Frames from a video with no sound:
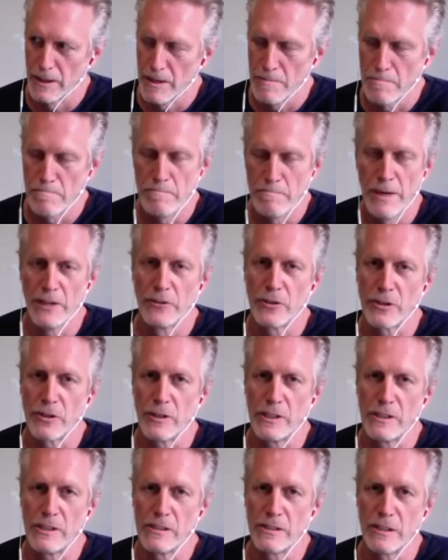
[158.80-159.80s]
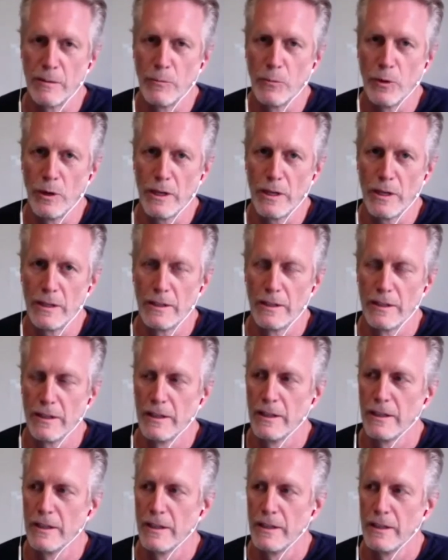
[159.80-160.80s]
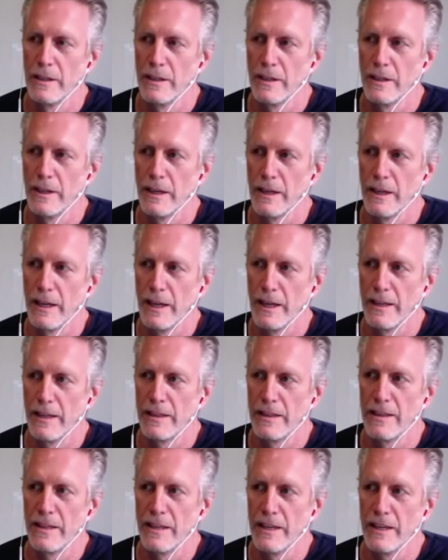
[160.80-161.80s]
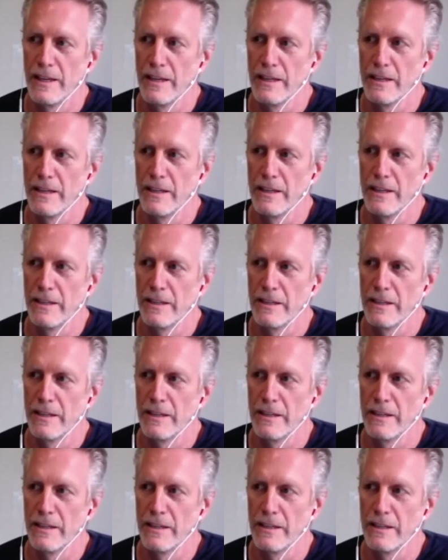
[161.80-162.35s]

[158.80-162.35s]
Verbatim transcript: mentoring someone and then